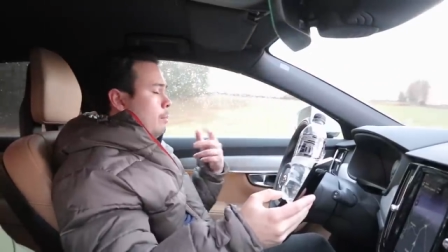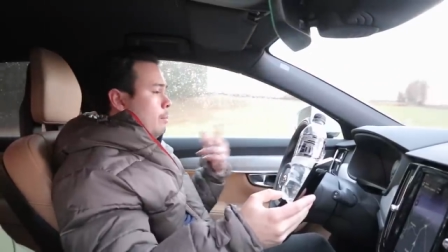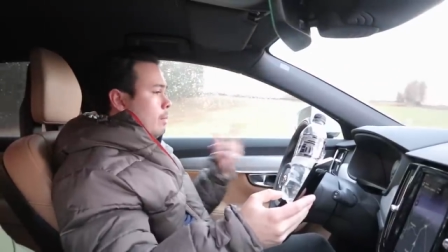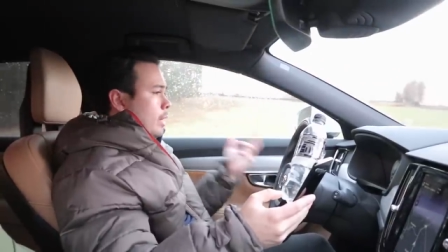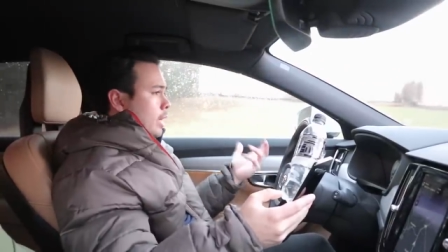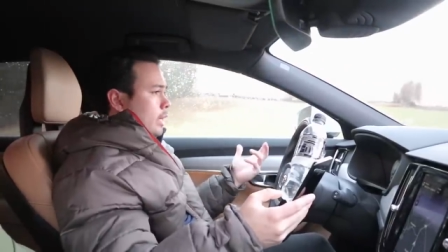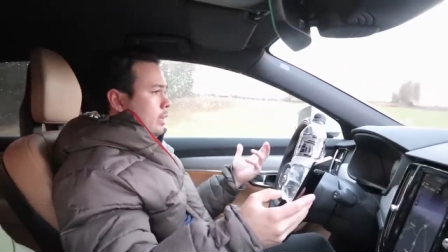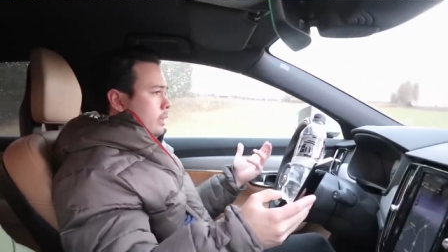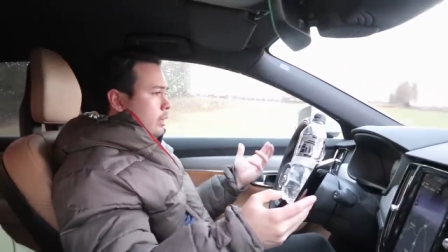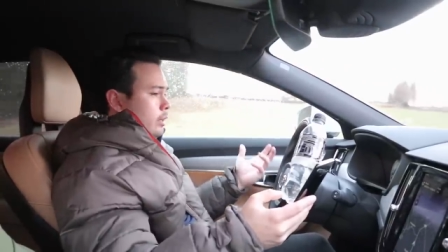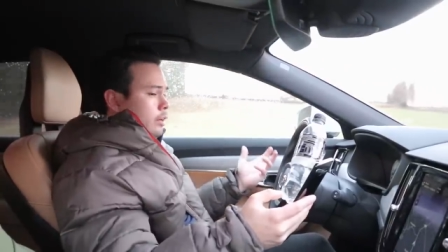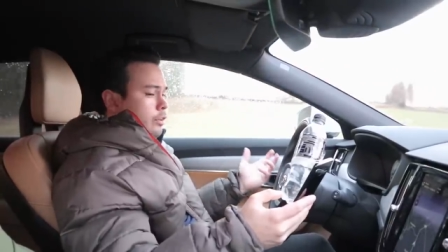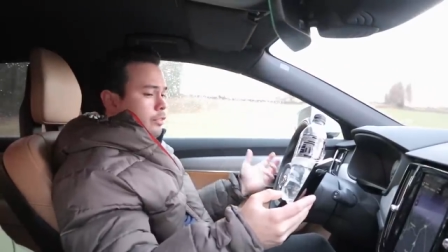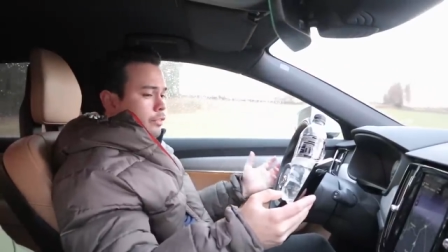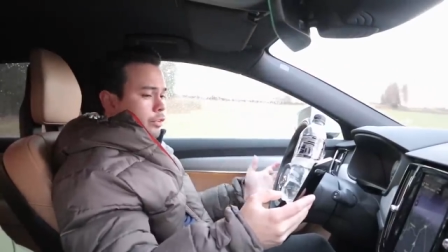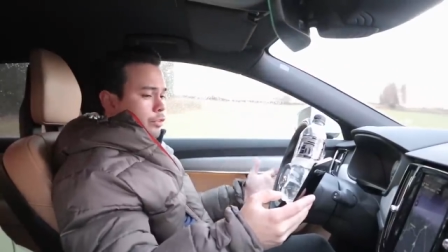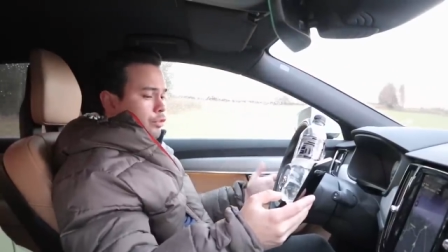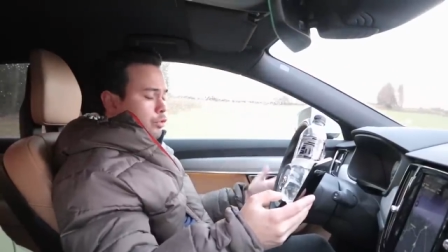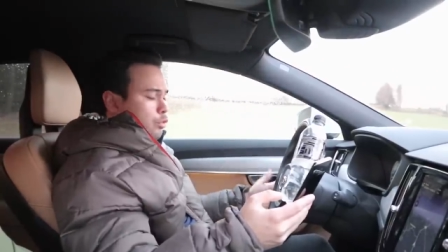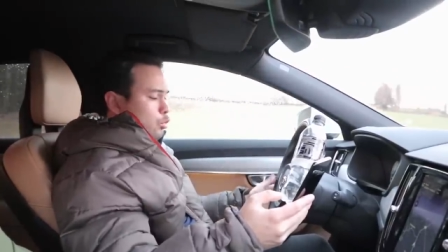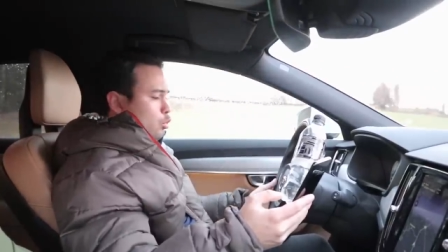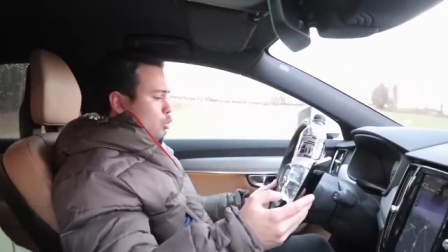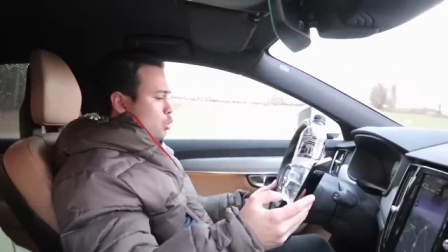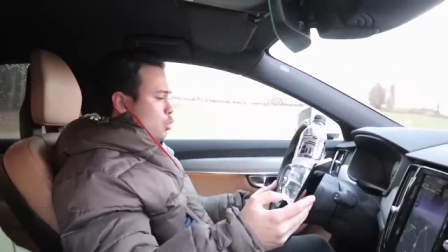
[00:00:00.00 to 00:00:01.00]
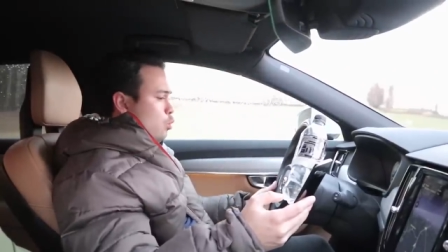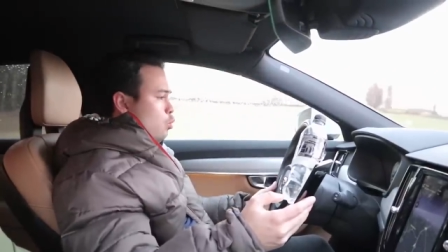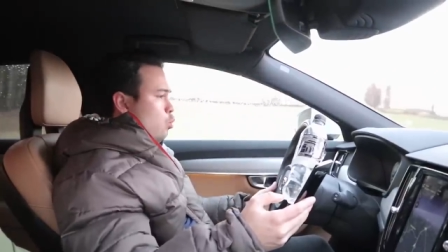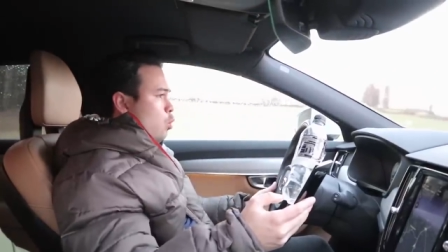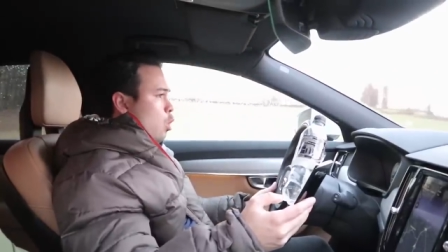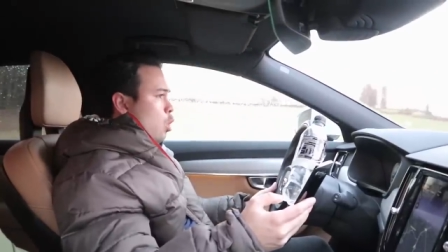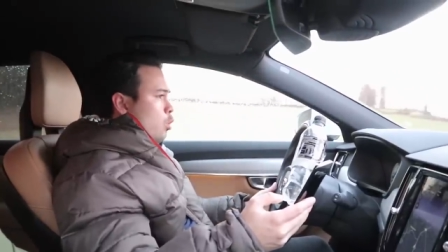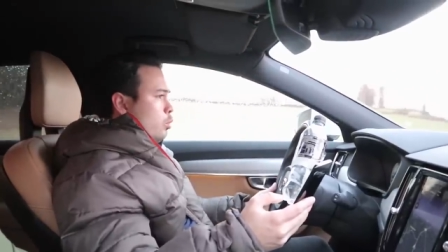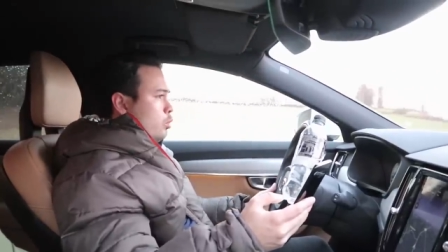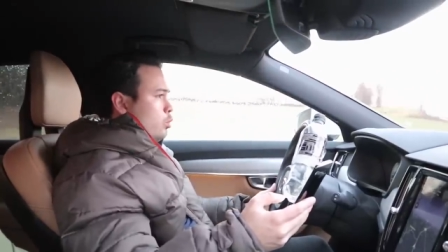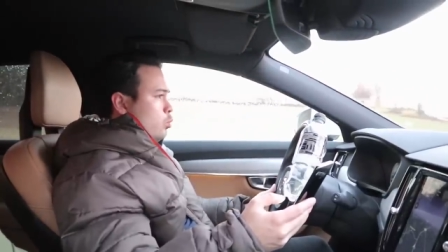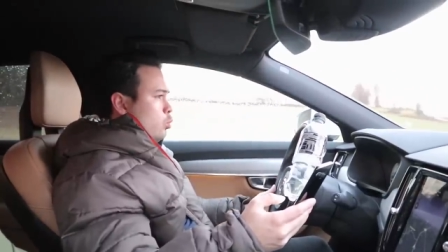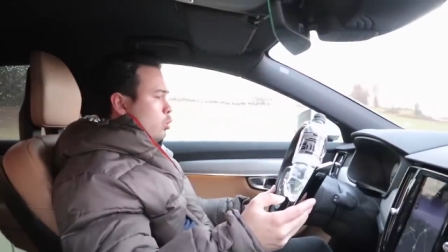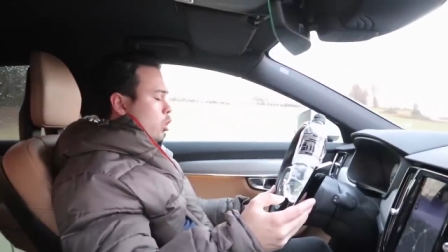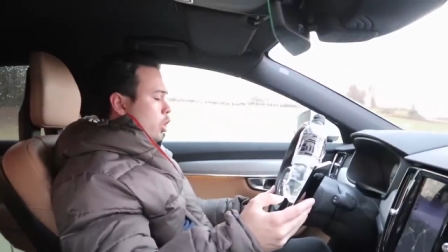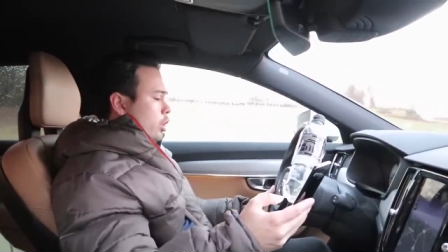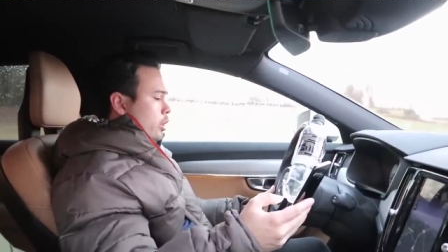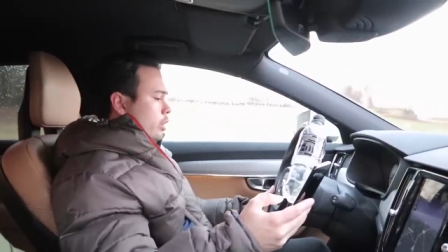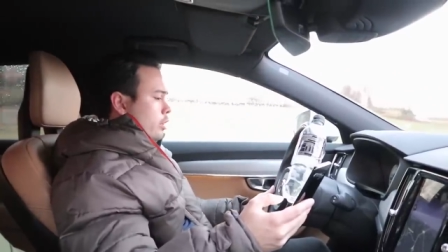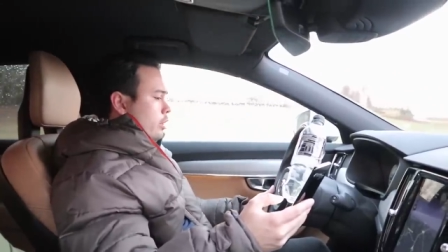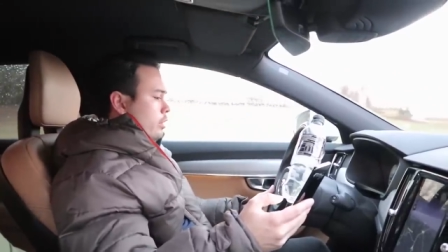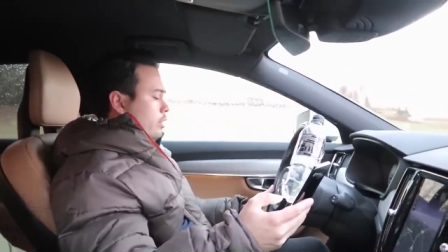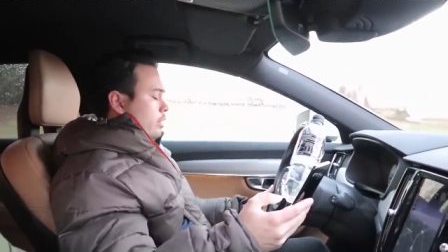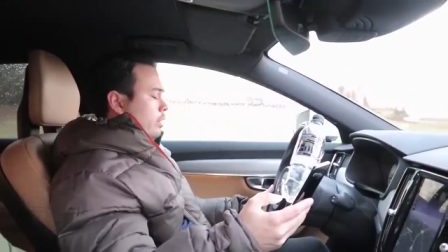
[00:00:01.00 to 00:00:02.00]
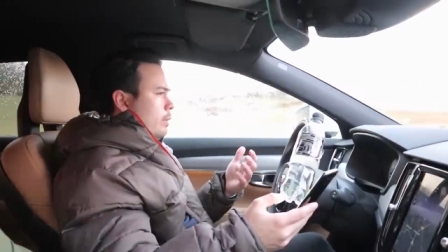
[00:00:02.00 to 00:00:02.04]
Pilot Assist two won't work.